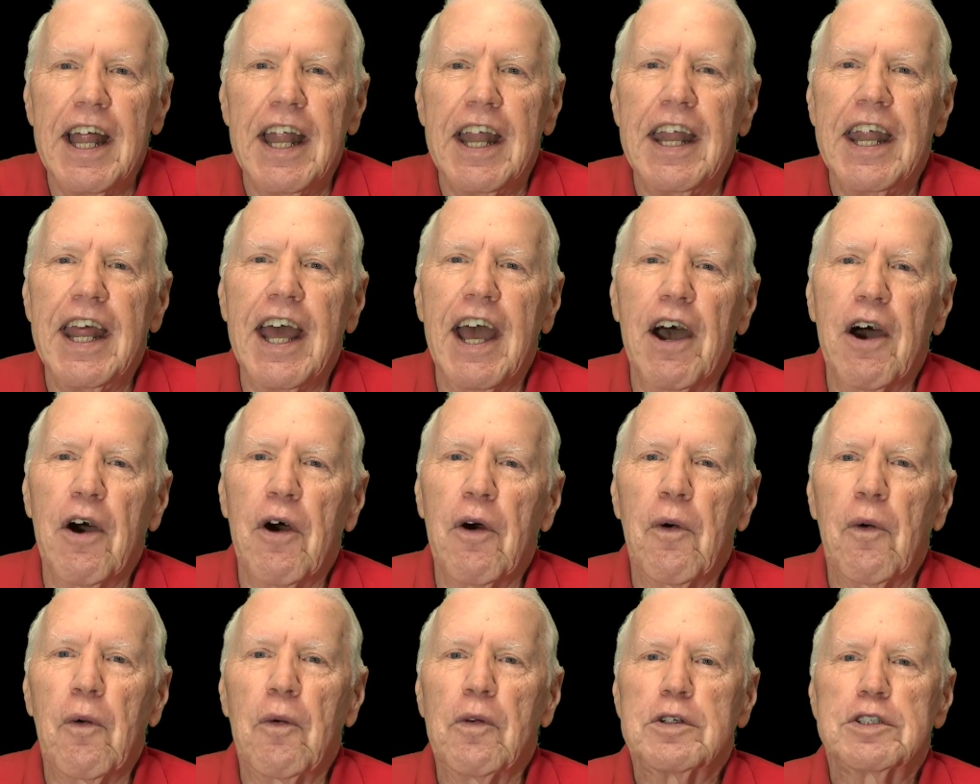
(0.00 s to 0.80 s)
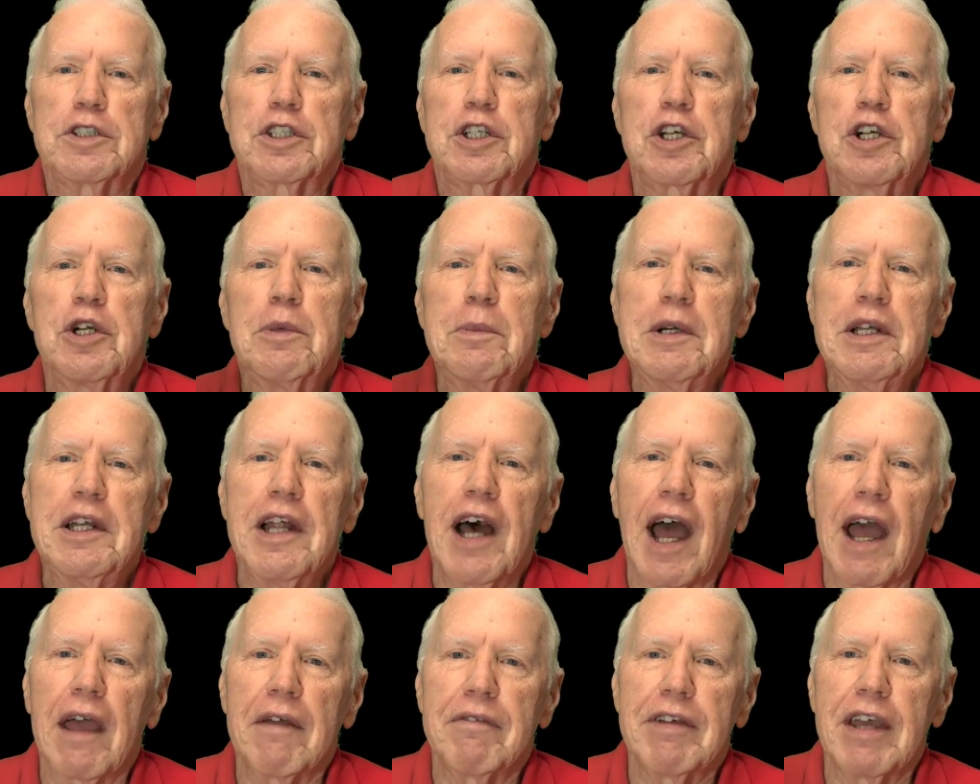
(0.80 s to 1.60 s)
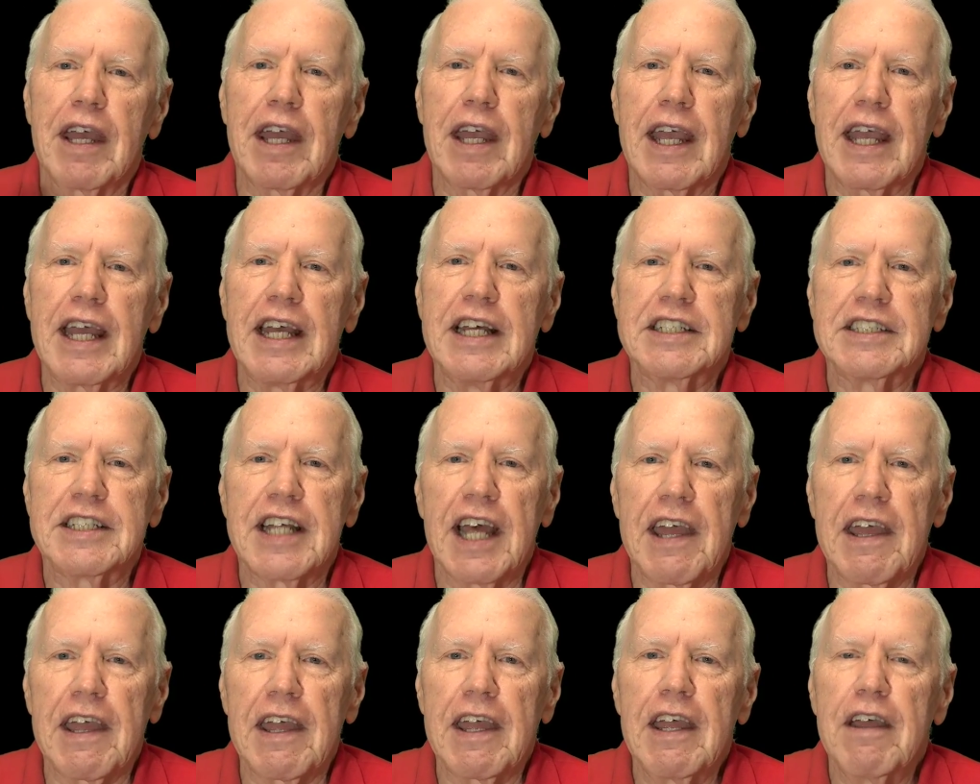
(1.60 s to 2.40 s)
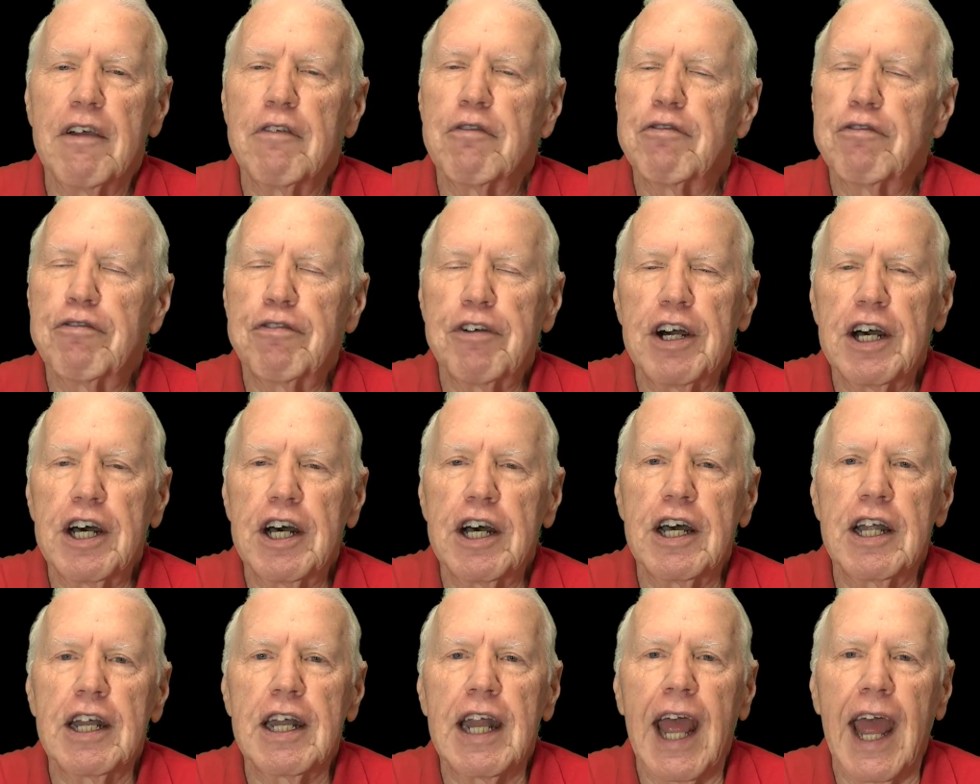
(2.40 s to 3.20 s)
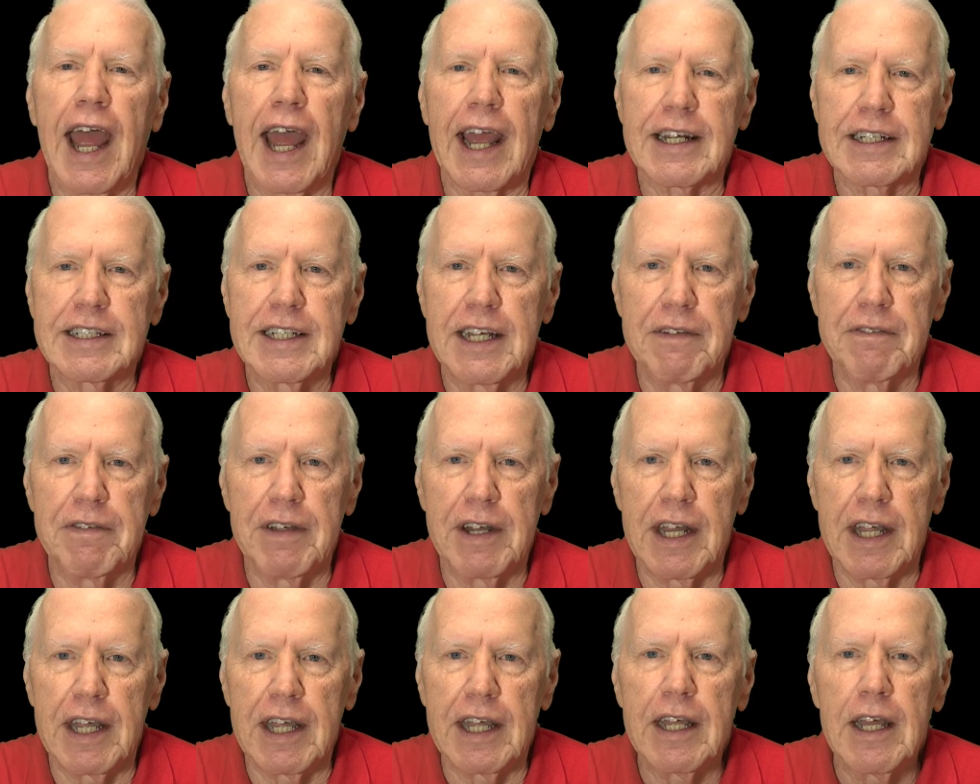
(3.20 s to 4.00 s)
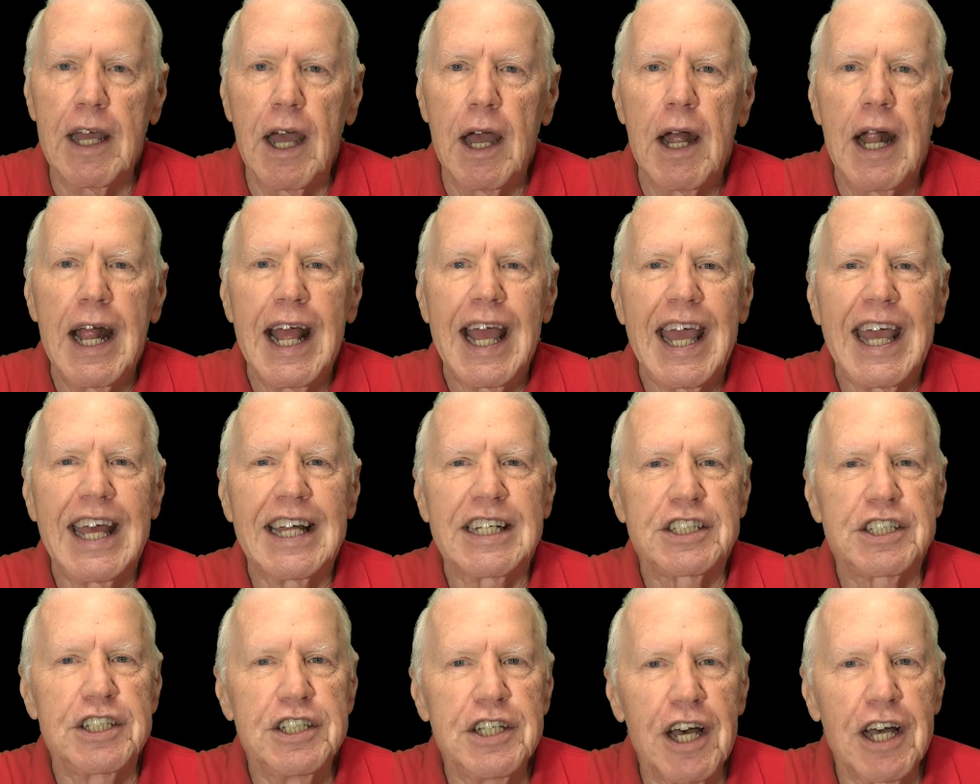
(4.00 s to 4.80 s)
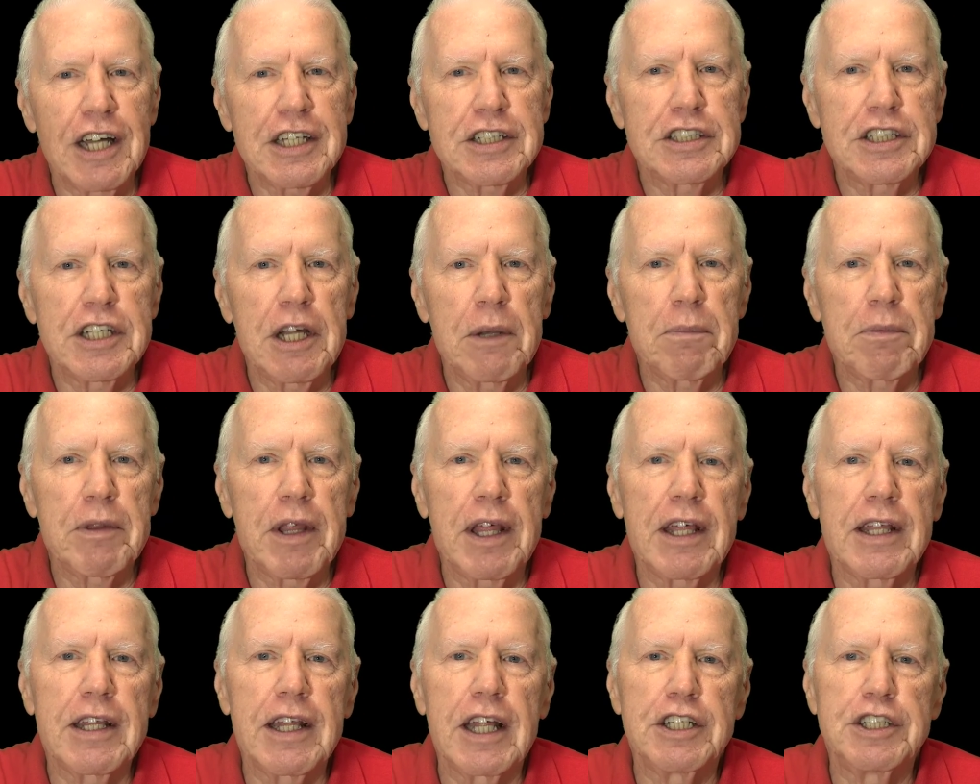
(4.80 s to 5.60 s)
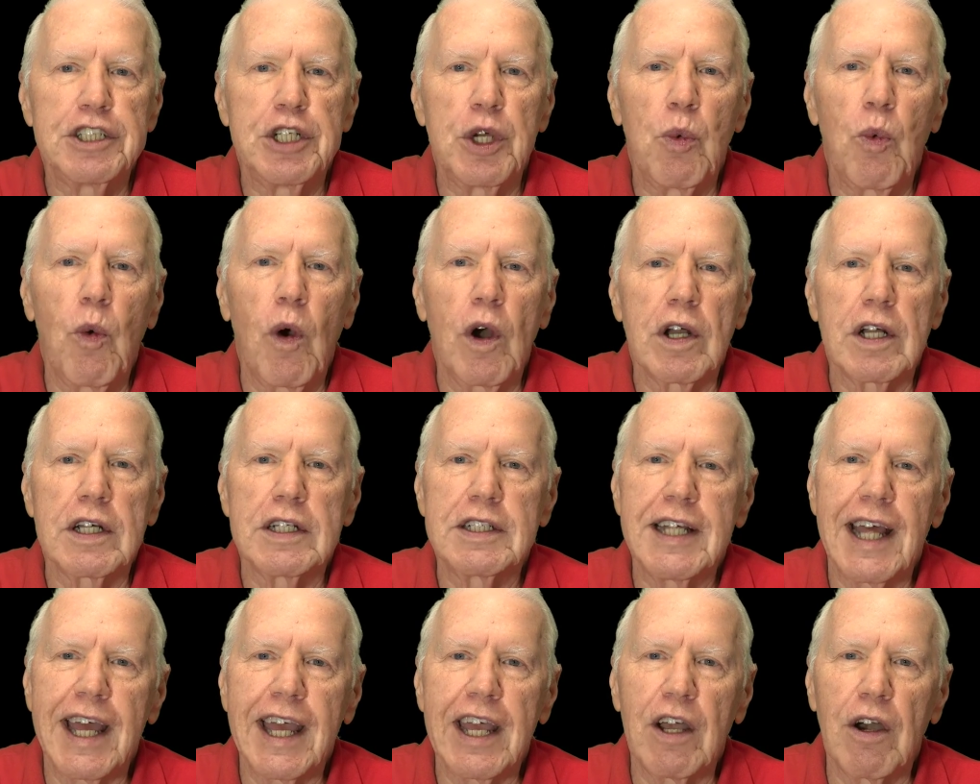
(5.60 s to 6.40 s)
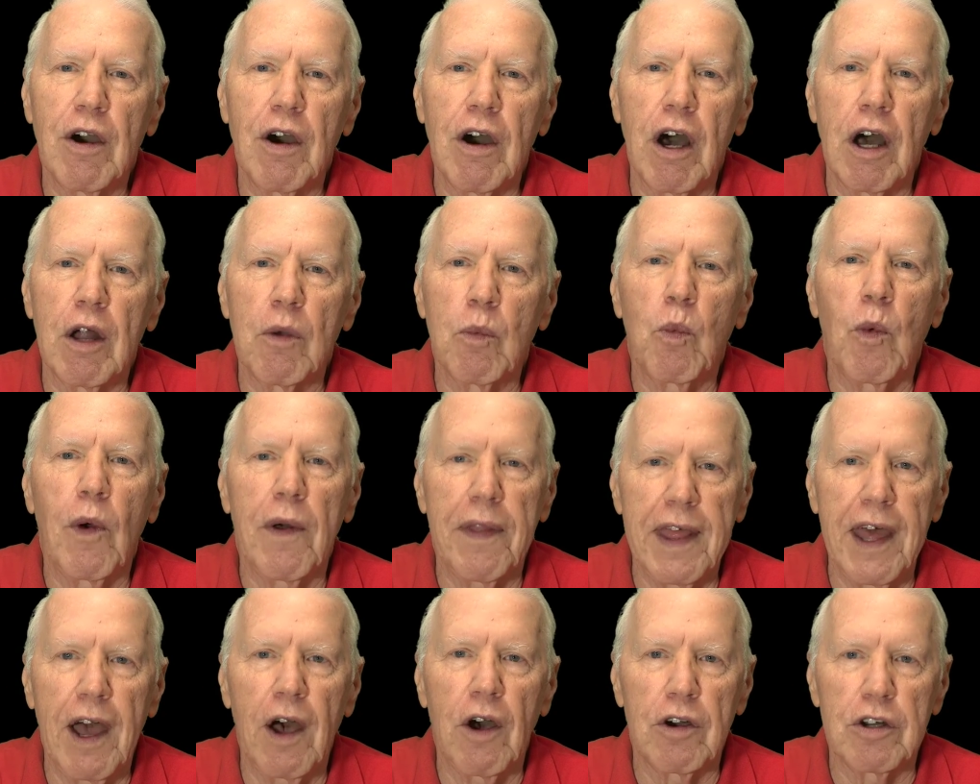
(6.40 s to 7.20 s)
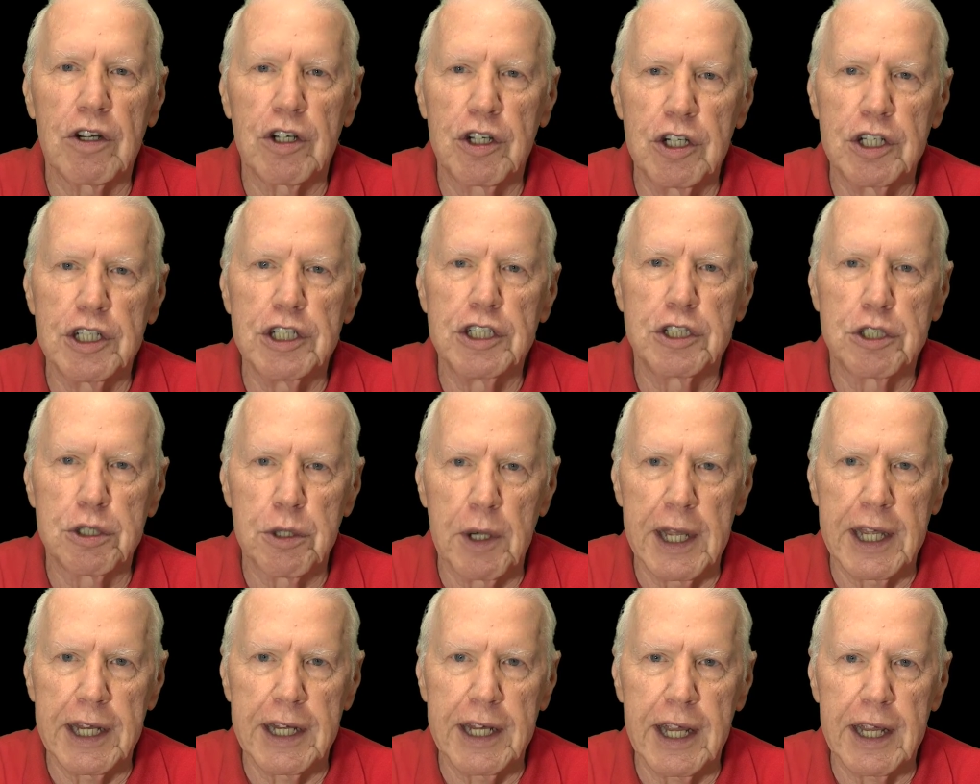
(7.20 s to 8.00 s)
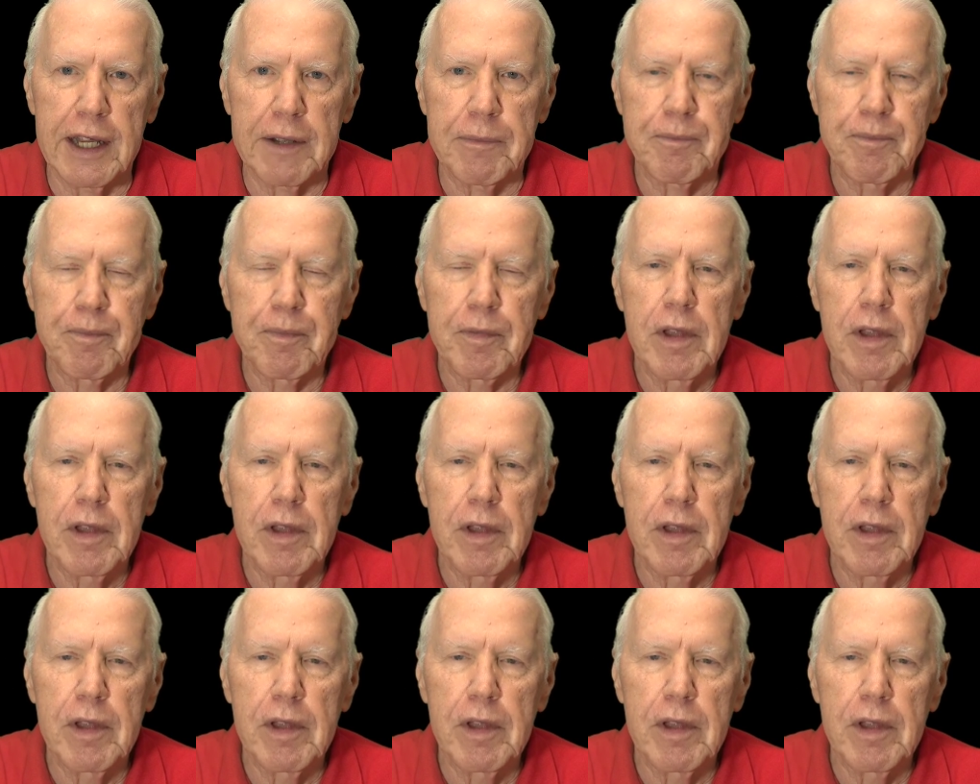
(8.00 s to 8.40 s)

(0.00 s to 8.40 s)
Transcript: Now, scuba diving is a fun activity. It's not something that you want to take on without good training.